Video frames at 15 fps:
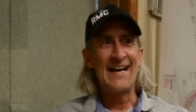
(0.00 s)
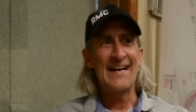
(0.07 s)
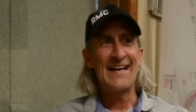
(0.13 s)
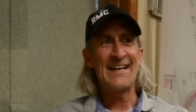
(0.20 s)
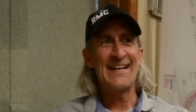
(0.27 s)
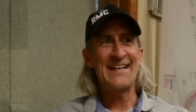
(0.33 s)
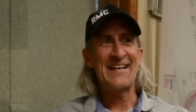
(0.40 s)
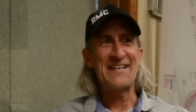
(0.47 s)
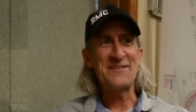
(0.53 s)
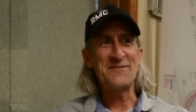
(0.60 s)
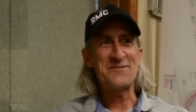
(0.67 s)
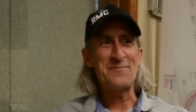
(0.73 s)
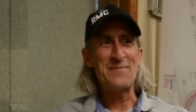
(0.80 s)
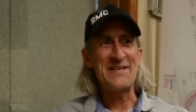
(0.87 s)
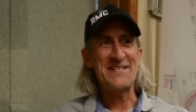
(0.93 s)
Uh, I
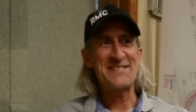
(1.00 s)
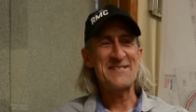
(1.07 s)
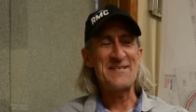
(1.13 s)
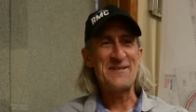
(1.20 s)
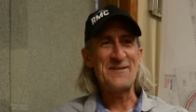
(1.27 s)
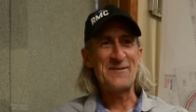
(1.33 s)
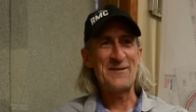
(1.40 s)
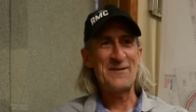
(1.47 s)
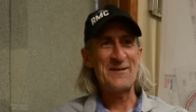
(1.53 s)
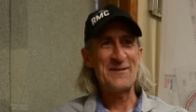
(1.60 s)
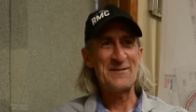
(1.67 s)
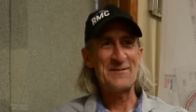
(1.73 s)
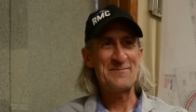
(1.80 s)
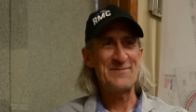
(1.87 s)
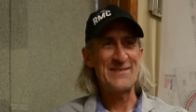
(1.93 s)
used to be a skier,
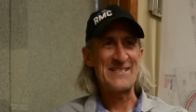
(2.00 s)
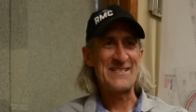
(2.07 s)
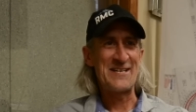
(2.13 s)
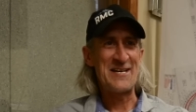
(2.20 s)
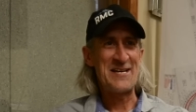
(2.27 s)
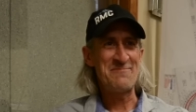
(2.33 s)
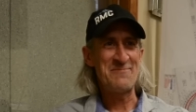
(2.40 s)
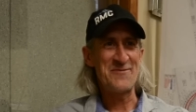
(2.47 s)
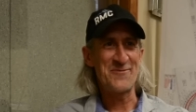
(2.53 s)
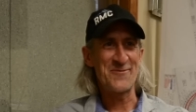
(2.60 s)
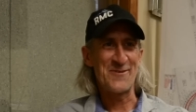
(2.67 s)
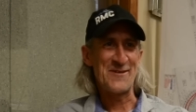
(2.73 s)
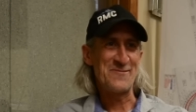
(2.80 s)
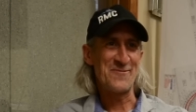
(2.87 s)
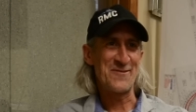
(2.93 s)
big time,
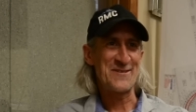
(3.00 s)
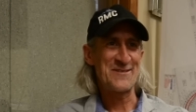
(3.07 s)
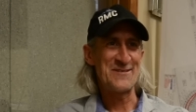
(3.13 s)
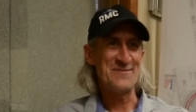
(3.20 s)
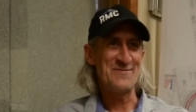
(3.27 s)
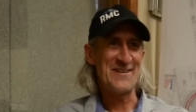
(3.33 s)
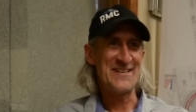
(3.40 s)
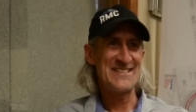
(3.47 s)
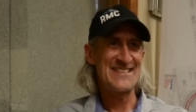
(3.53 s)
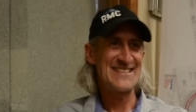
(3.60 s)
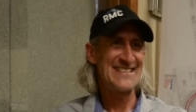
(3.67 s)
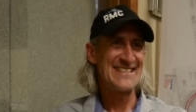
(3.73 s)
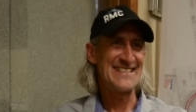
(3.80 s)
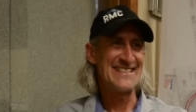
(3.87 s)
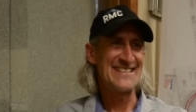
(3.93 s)
before I worked too much.
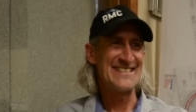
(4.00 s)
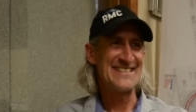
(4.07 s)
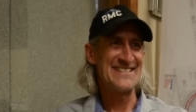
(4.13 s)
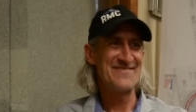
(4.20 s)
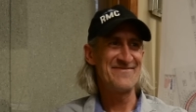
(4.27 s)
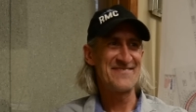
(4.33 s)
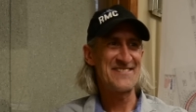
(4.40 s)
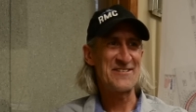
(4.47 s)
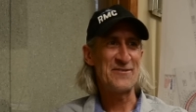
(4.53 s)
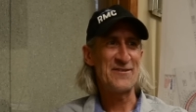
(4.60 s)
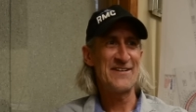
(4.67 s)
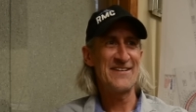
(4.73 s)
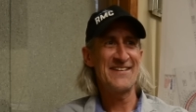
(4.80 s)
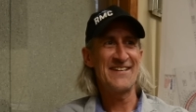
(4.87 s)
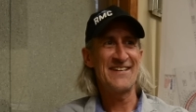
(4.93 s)
Um, so
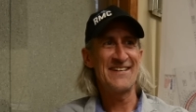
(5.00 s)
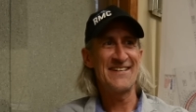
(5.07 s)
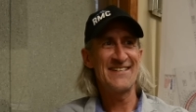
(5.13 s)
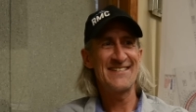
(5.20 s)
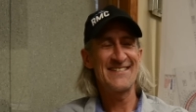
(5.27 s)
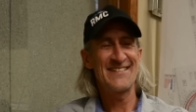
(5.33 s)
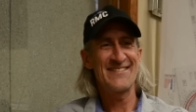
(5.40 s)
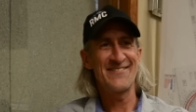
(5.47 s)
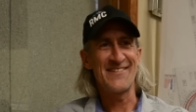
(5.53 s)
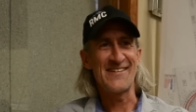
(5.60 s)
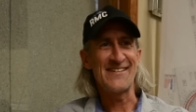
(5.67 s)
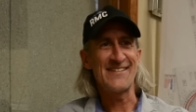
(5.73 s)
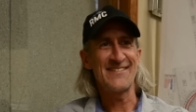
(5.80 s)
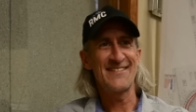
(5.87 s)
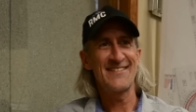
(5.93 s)
I, uh, when
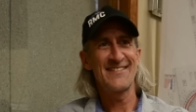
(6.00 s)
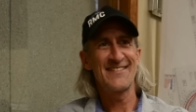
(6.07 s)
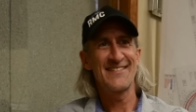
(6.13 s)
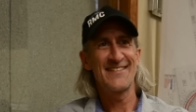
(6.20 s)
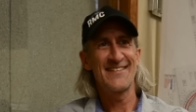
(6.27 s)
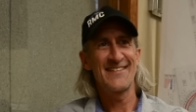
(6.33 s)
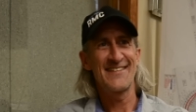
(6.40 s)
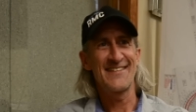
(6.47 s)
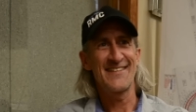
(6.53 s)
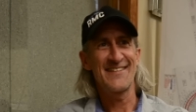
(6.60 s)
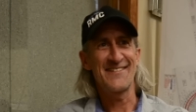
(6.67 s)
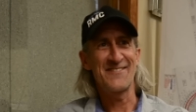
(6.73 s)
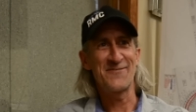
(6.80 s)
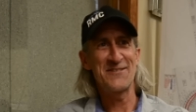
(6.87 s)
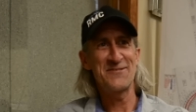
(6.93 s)
I
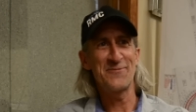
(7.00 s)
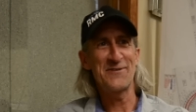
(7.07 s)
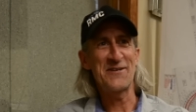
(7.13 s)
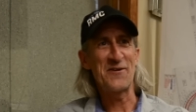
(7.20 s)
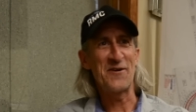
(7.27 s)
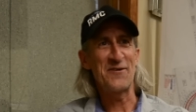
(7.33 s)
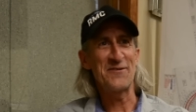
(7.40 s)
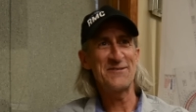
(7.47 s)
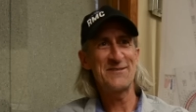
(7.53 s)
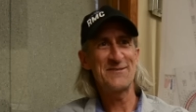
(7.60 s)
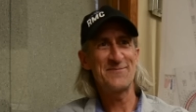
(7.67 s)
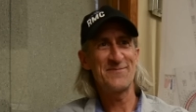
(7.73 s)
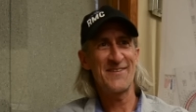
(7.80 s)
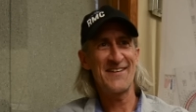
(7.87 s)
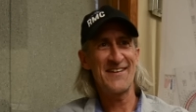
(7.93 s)
graduated college,
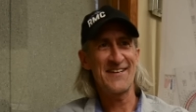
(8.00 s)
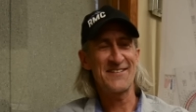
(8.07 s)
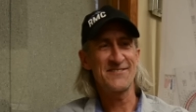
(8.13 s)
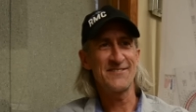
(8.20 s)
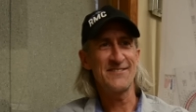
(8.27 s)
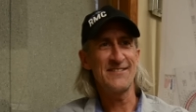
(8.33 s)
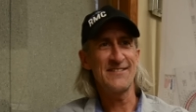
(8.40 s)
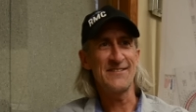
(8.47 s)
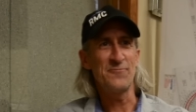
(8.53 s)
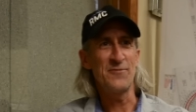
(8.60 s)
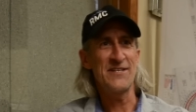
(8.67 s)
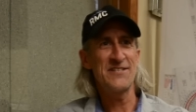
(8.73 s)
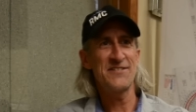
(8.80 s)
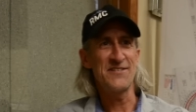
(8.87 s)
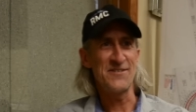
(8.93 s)
I actually
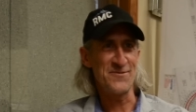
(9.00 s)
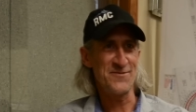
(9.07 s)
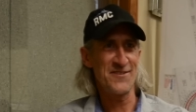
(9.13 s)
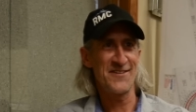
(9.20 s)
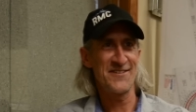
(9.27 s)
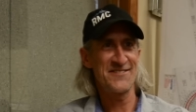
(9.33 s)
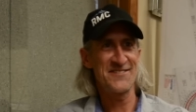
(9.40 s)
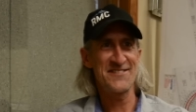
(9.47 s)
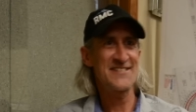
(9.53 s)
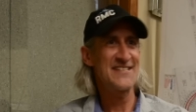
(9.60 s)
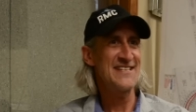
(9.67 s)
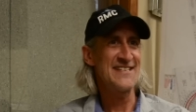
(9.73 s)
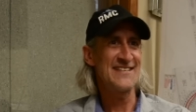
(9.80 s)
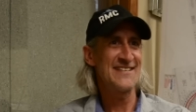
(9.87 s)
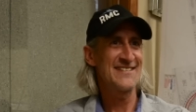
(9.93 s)
went to Utah to
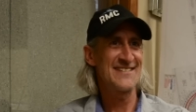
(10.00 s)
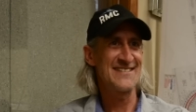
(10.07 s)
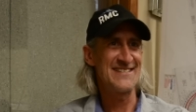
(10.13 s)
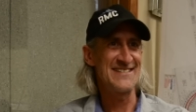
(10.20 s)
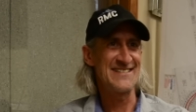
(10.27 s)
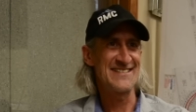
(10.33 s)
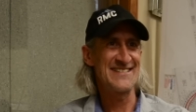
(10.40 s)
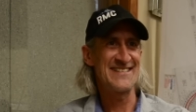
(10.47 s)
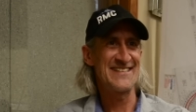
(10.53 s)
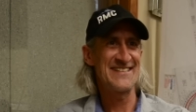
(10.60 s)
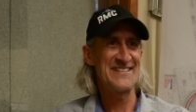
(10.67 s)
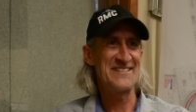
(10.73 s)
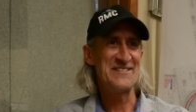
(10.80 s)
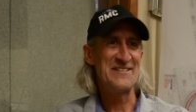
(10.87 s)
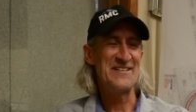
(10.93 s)
ski. I didn't
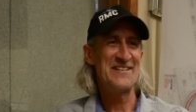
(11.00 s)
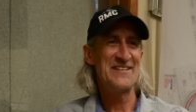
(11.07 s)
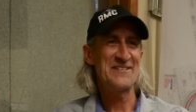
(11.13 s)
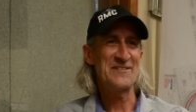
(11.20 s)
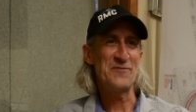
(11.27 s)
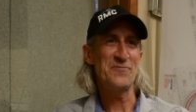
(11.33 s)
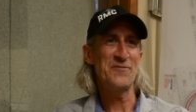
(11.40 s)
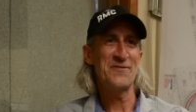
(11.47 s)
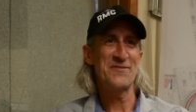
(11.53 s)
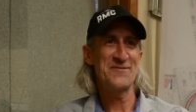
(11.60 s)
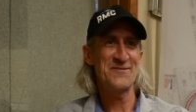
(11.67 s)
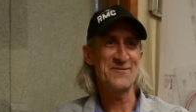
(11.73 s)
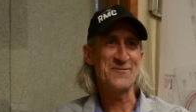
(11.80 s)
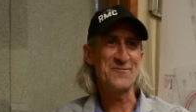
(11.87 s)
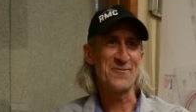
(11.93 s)
uh, go there
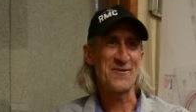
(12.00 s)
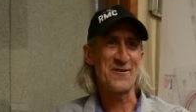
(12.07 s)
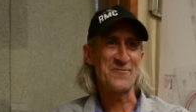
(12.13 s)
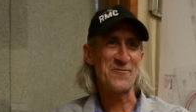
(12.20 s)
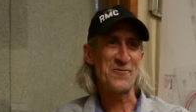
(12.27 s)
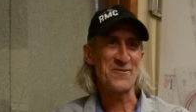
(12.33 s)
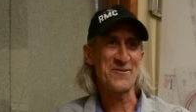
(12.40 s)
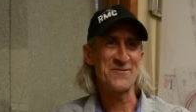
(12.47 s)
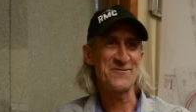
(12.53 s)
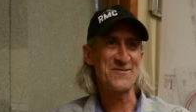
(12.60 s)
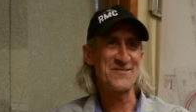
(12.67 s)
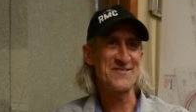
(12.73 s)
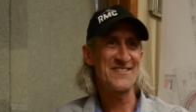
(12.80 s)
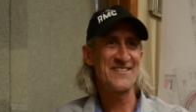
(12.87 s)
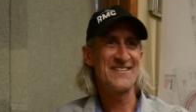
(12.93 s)
to work on roller
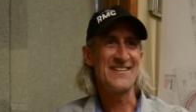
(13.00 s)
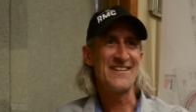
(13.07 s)
coasters.